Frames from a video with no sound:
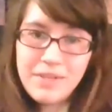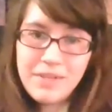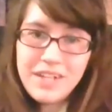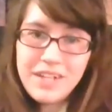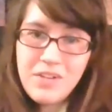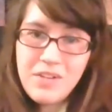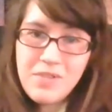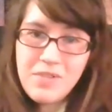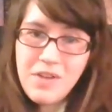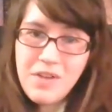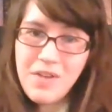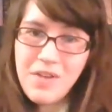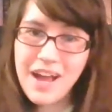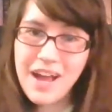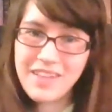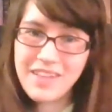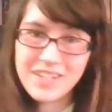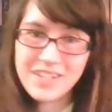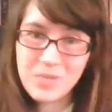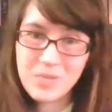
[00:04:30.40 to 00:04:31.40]
really don't know
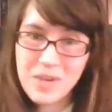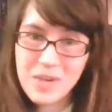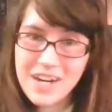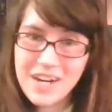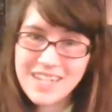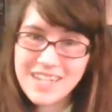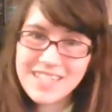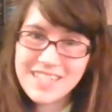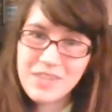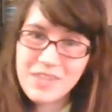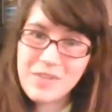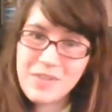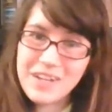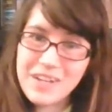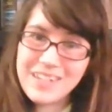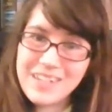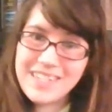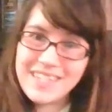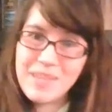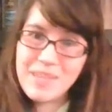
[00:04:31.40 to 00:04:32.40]
how this works, so
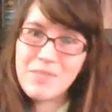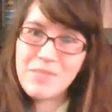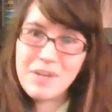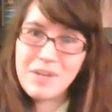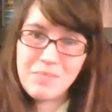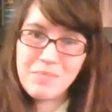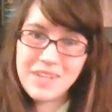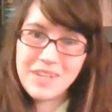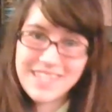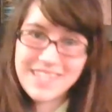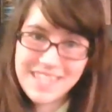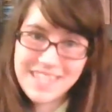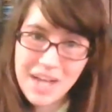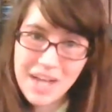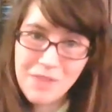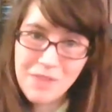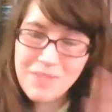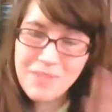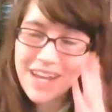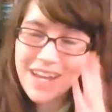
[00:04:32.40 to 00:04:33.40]
can somebody please
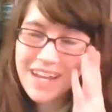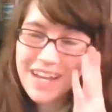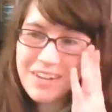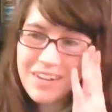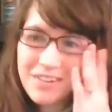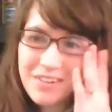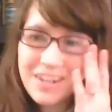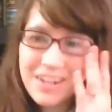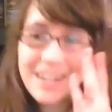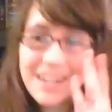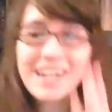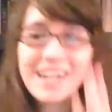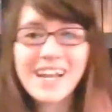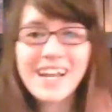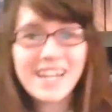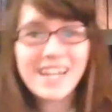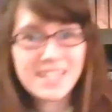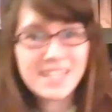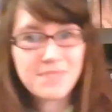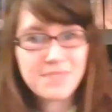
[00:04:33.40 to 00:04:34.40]
tell me, or can
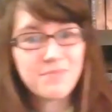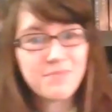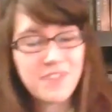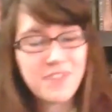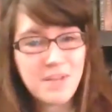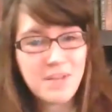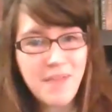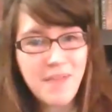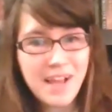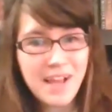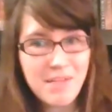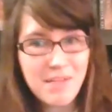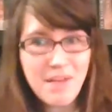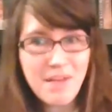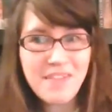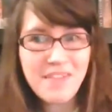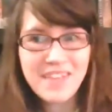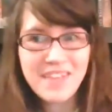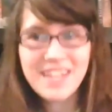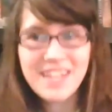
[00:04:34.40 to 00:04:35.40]
I get some feedback
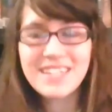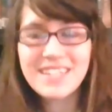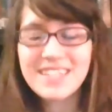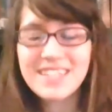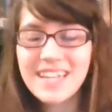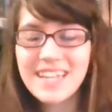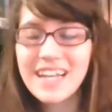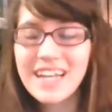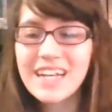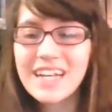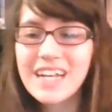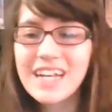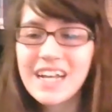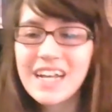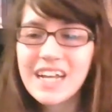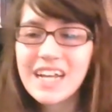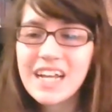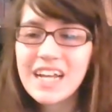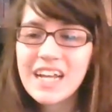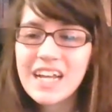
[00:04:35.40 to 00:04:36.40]
about this?
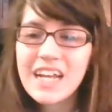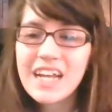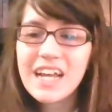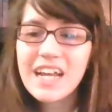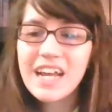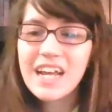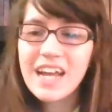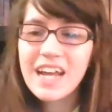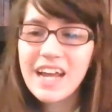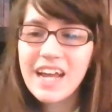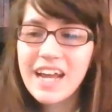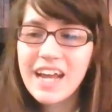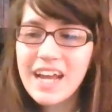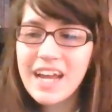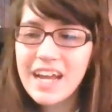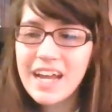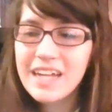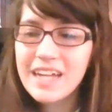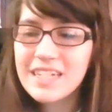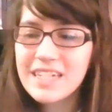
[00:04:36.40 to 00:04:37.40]

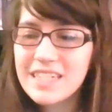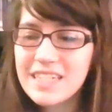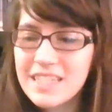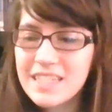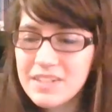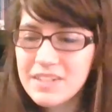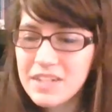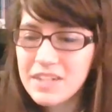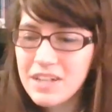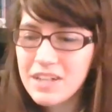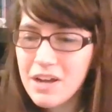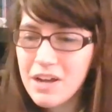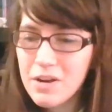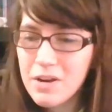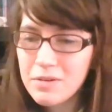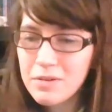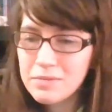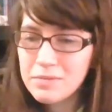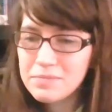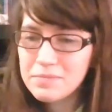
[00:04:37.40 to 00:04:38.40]
And you
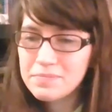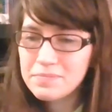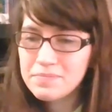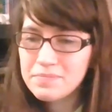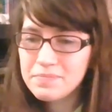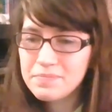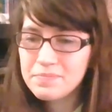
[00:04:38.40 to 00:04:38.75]
know,